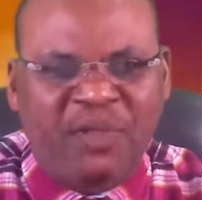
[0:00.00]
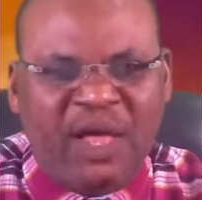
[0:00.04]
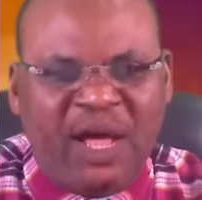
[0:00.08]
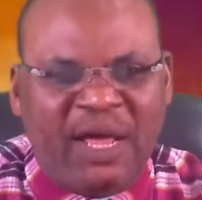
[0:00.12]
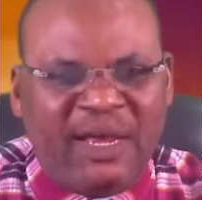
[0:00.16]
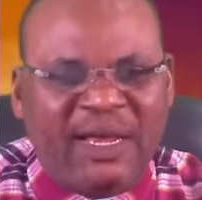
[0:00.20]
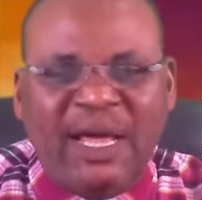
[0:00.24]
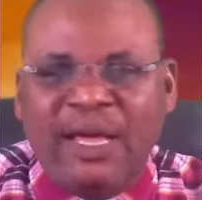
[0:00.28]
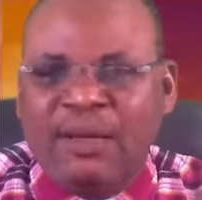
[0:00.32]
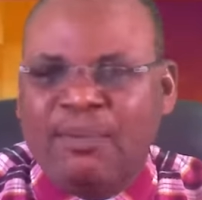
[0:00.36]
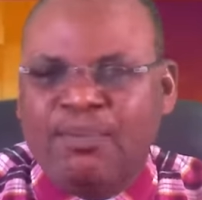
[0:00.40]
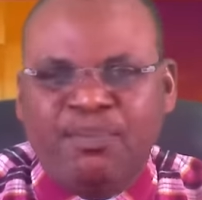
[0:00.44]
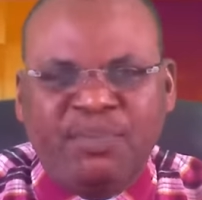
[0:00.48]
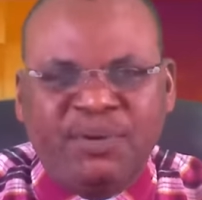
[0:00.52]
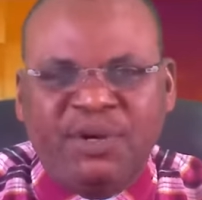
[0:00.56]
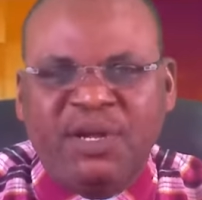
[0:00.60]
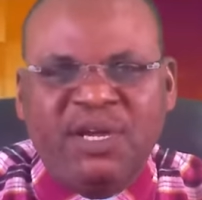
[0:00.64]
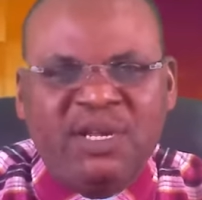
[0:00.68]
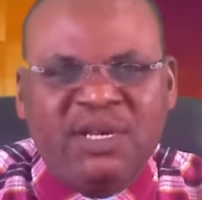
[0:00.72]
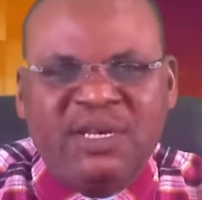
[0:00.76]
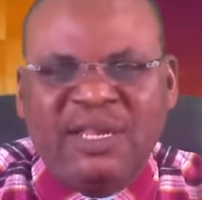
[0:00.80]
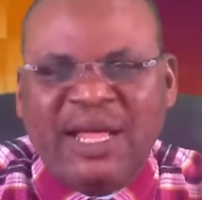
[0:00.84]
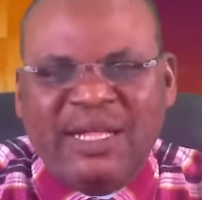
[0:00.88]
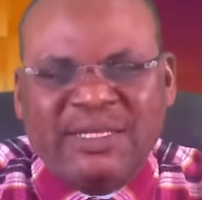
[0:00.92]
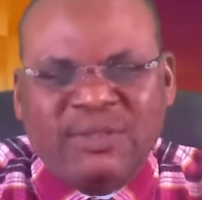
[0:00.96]
And I am
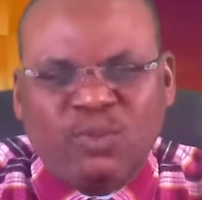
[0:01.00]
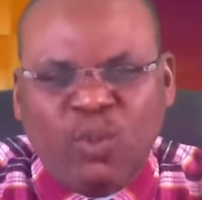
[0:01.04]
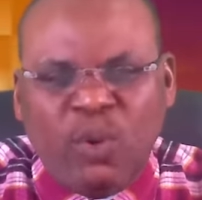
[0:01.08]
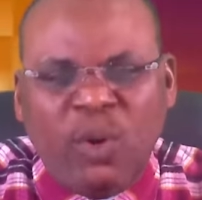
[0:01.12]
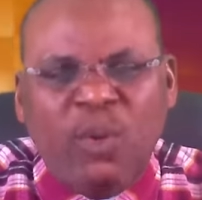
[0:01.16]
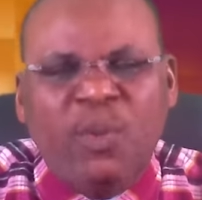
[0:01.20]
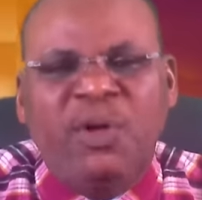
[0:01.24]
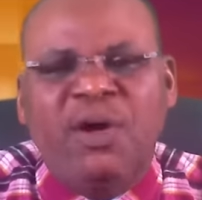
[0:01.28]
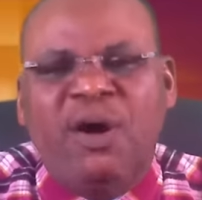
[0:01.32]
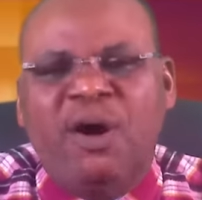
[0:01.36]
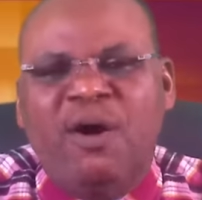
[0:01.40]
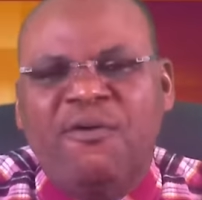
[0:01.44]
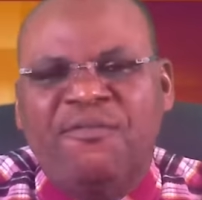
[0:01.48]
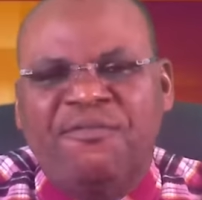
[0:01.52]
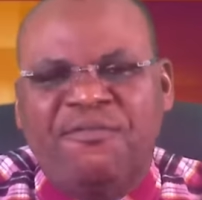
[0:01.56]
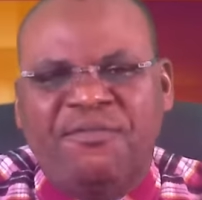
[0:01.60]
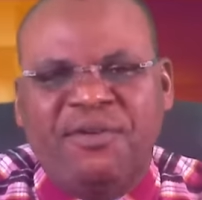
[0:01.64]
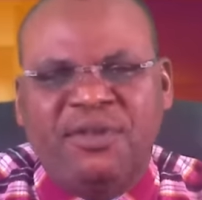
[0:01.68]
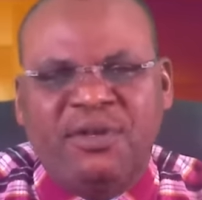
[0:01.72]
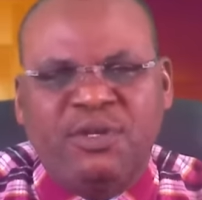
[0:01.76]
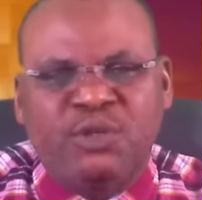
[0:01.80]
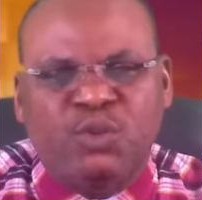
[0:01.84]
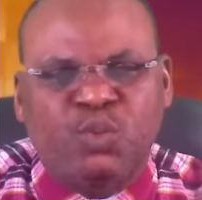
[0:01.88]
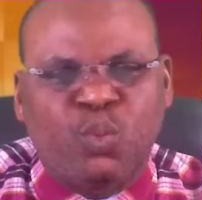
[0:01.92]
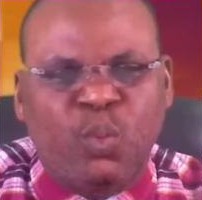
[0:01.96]
praying that we will all
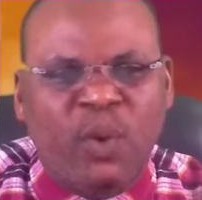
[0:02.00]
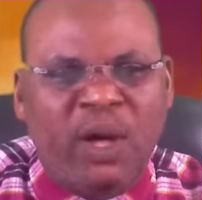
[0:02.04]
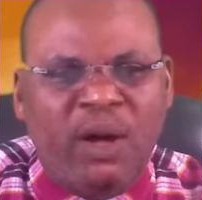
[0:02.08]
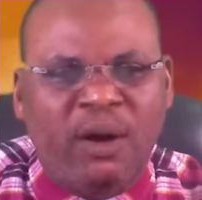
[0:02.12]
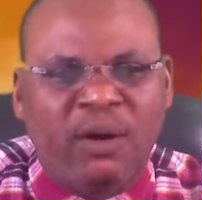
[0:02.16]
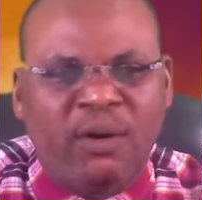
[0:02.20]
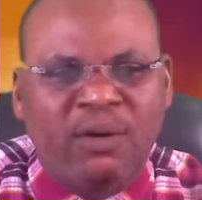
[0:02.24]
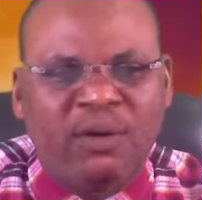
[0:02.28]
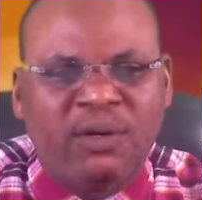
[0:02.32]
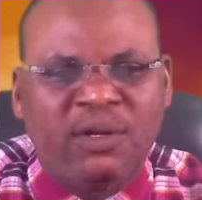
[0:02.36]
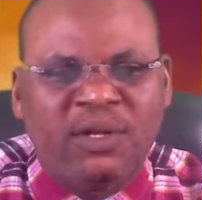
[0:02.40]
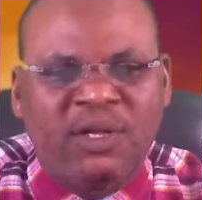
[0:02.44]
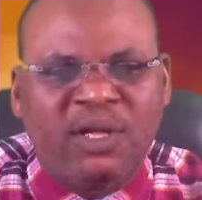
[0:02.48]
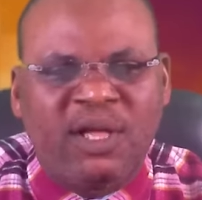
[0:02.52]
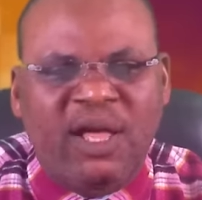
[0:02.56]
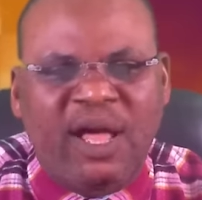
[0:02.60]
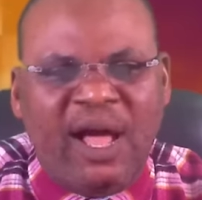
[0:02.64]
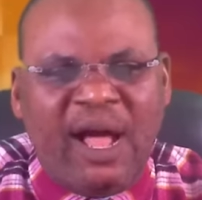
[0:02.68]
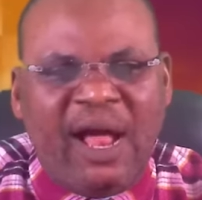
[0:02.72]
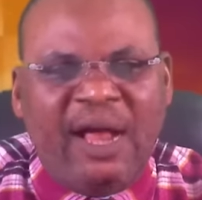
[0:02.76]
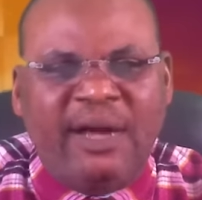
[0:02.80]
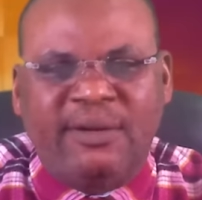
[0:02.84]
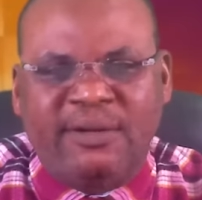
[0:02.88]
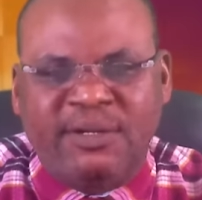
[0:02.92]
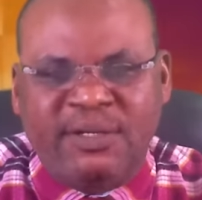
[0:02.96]
finish well
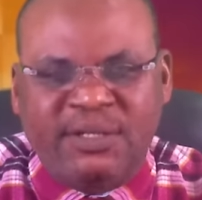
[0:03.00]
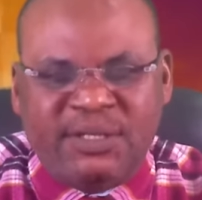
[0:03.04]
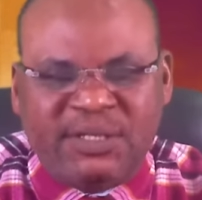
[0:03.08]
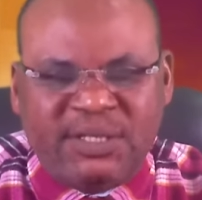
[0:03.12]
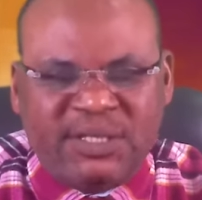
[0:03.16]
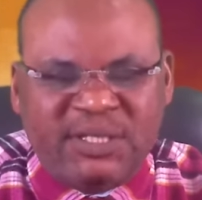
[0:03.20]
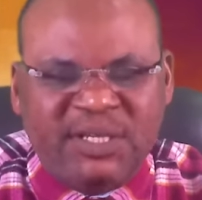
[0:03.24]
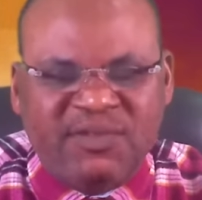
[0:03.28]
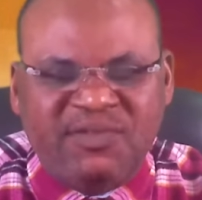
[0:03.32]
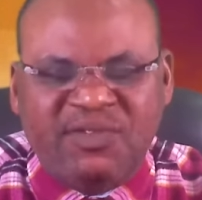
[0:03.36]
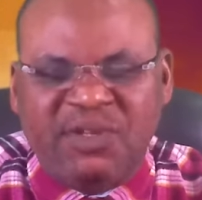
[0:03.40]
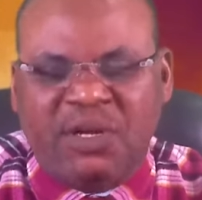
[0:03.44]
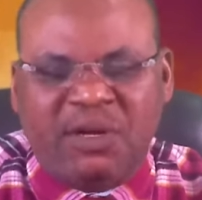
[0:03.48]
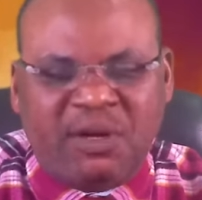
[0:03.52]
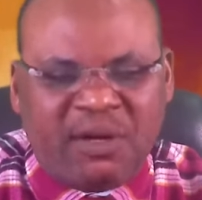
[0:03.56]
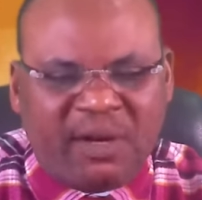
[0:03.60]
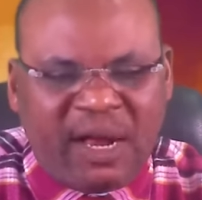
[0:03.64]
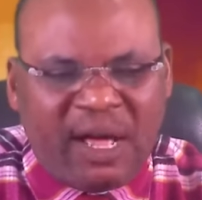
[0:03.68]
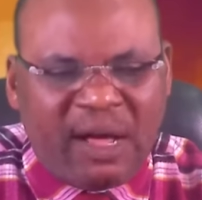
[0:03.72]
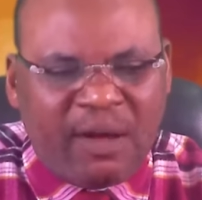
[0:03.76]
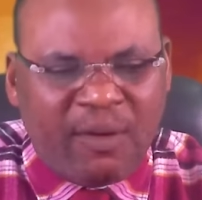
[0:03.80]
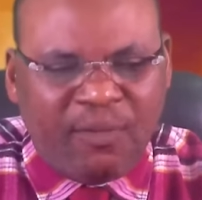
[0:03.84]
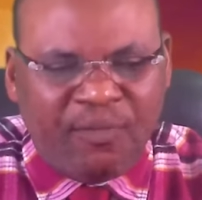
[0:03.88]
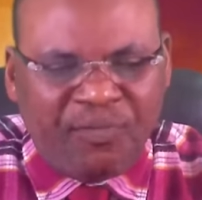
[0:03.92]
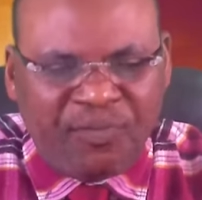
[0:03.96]
and receive the
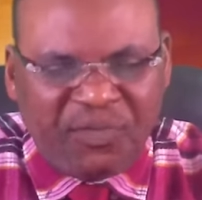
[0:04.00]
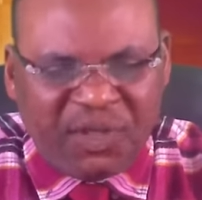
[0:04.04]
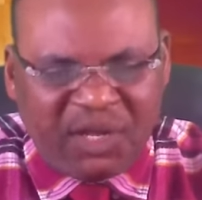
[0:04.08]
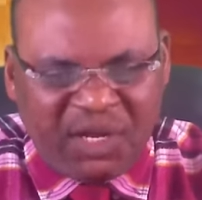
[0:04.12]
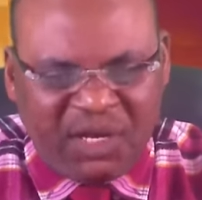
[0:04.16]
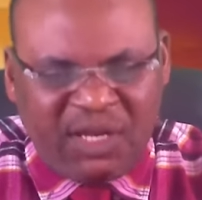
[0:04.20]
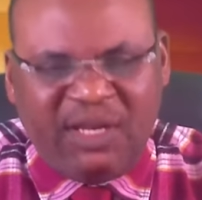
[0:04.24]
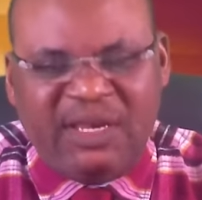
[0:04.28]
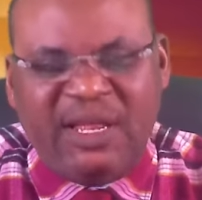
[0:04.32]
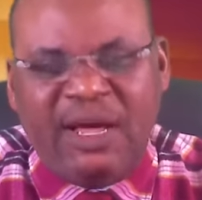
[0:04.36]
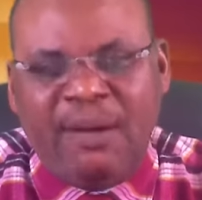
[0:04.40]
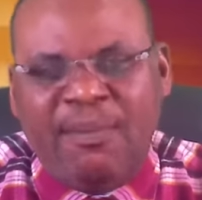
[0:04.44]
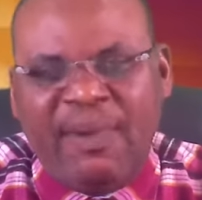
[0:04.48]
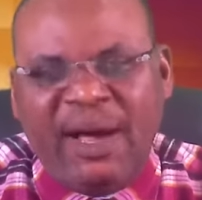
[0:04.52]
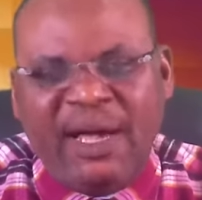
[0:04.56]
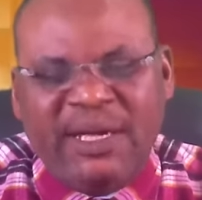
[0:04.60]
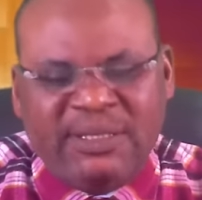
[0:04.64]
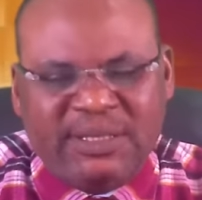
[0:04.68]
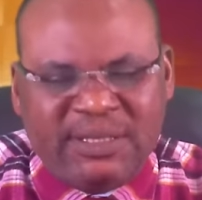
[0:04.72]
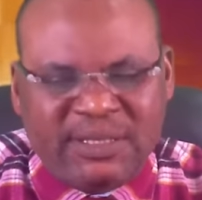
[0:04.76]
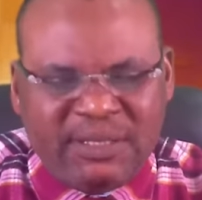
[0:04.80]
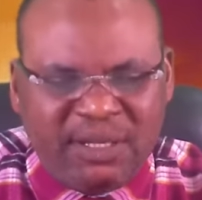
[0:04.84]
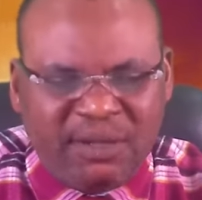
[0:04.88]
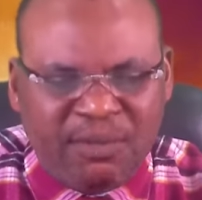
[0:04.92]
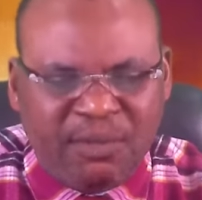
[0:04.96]
crown in the
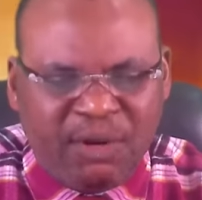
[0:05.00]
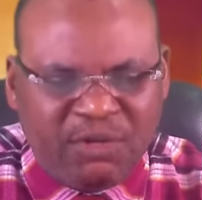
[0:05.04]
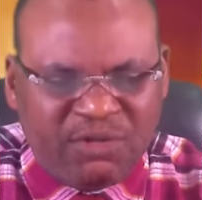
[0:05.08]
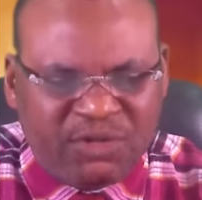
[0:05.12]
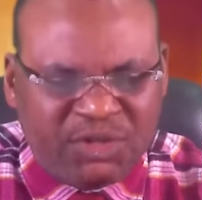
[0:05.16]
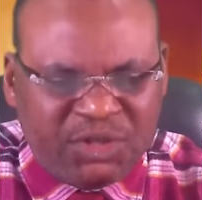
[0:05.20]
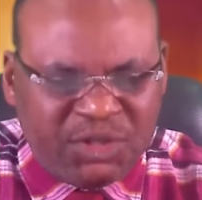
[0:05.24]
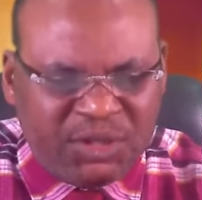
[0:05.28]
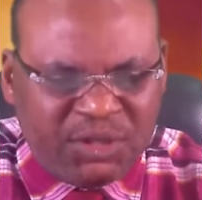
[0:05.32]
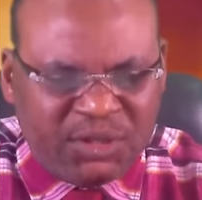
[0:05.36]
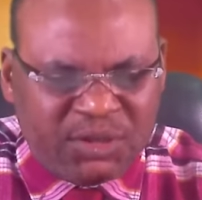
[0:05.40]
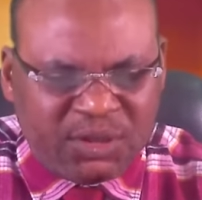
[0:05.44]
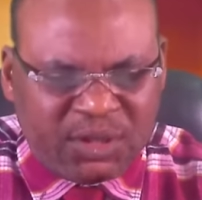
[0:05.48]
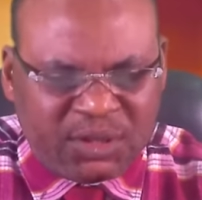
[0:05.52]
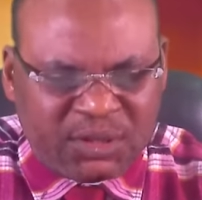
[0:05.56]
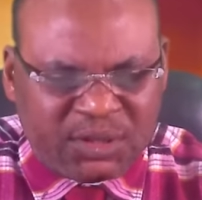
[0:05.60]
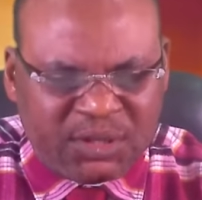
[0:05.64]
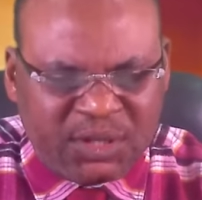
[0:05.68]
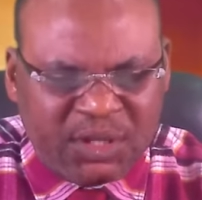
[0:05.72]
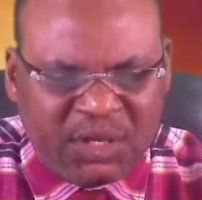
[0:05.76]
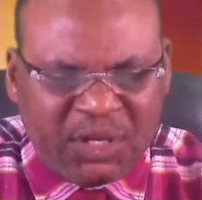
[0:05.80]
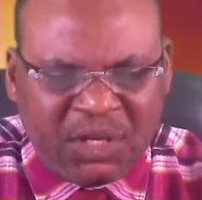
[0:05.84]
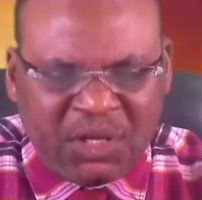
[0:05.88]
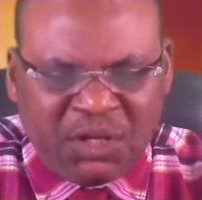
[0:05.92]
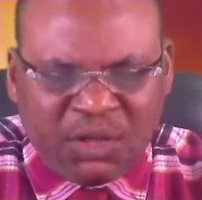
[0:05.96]
mighty name of
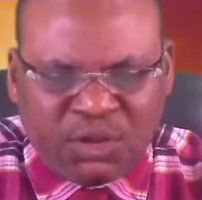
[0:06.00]
Jesus.